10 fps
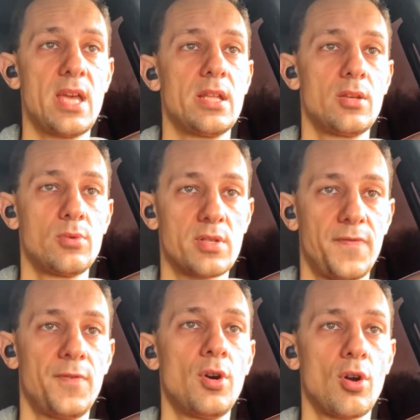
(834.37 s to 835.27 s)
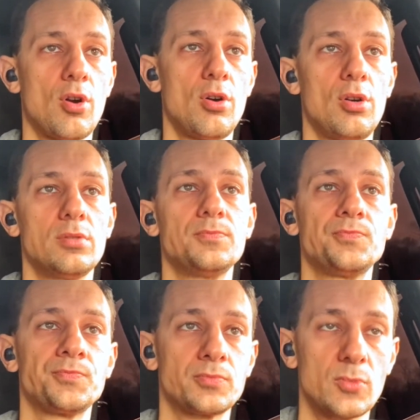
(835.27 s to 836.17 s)
there was a phone call
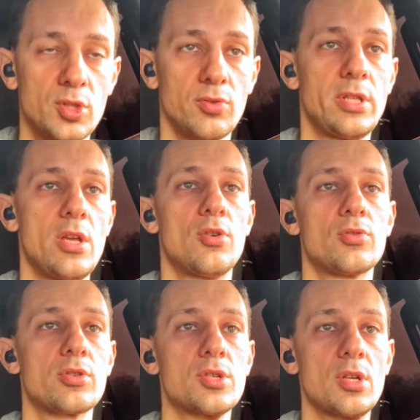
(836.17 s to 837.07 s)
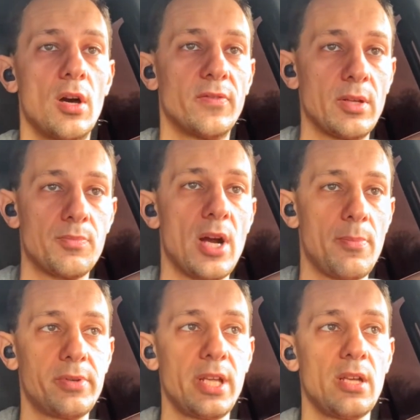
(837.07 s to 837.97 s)
to the owners of the
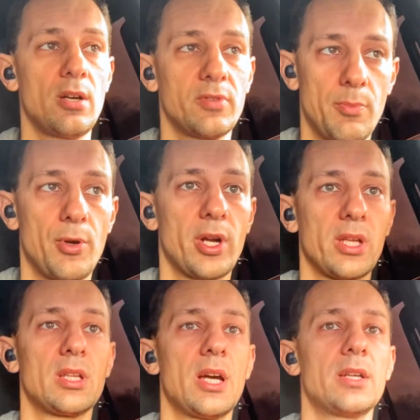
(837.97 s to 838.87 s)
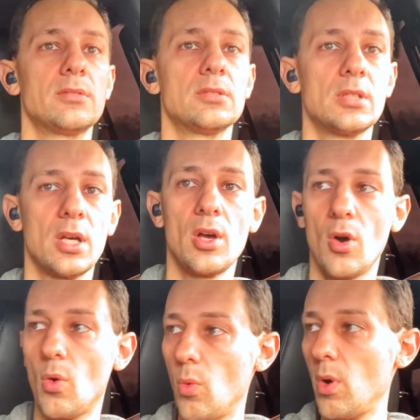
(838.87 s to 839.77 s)
property, of the parking lot.
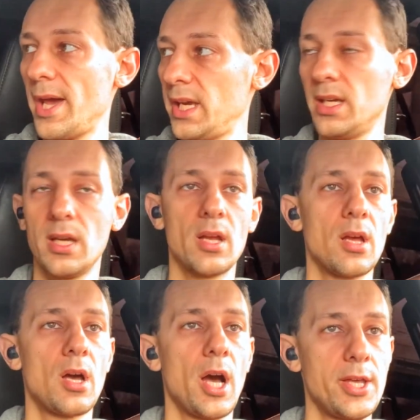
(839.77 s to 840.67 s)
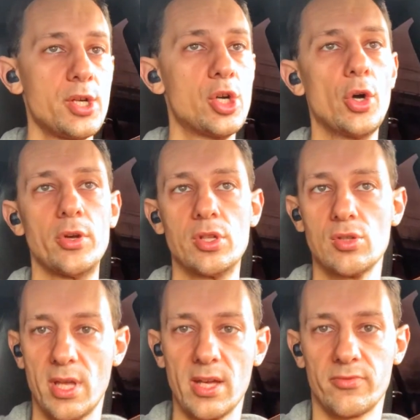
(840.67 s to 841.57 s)
When are you going
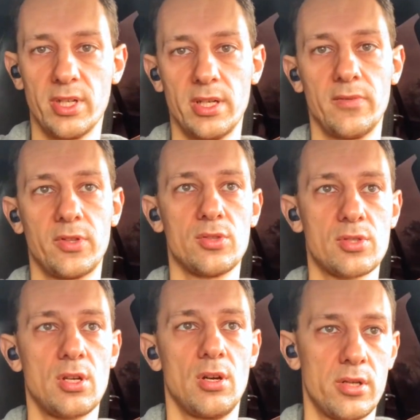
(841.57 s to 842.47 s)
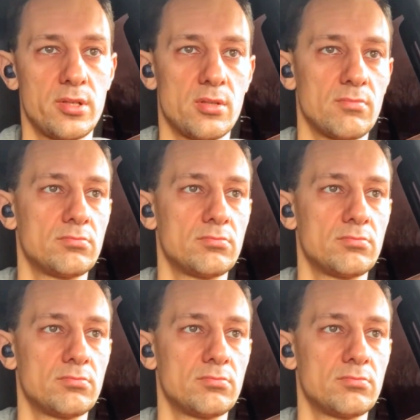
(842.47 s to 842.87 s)
to get rid of those cars?